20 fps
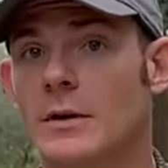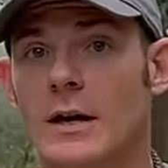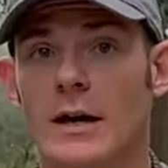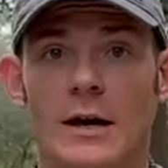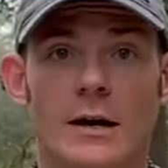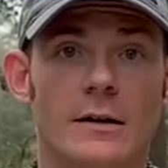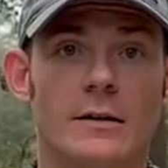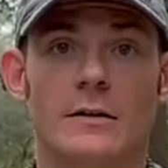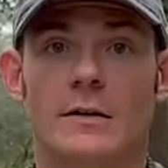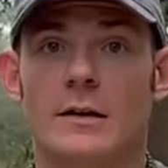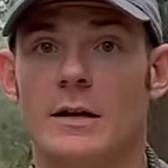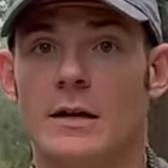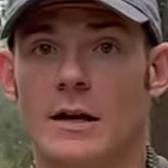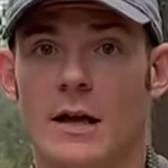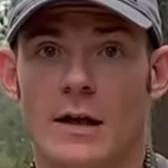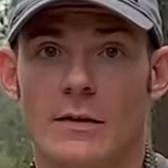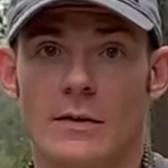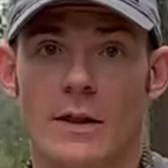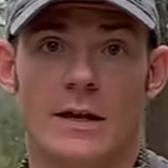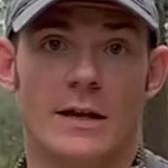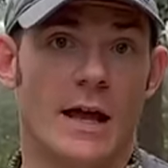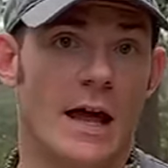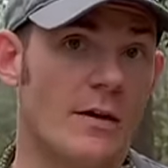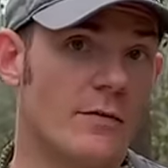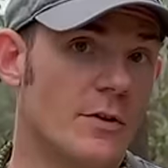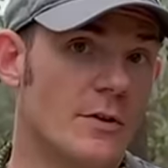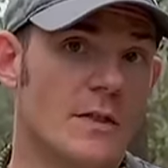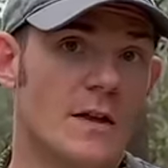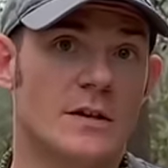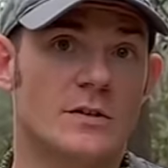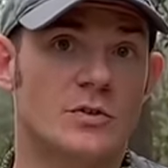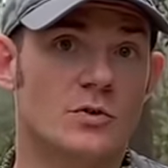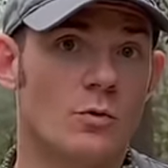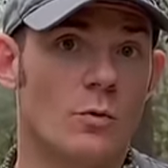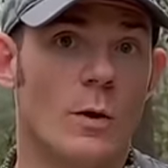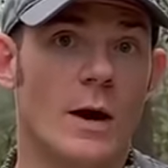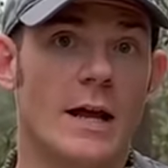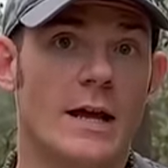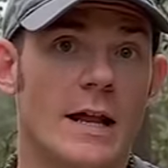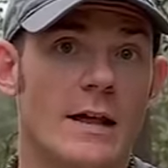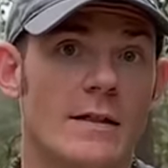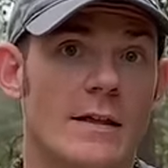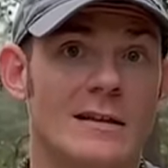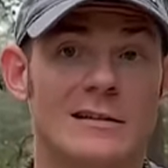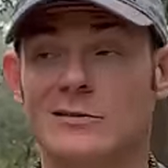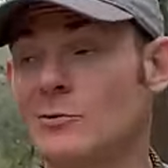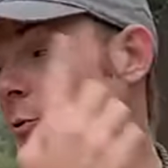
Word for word: cute, cuddly, and like everything's great, and then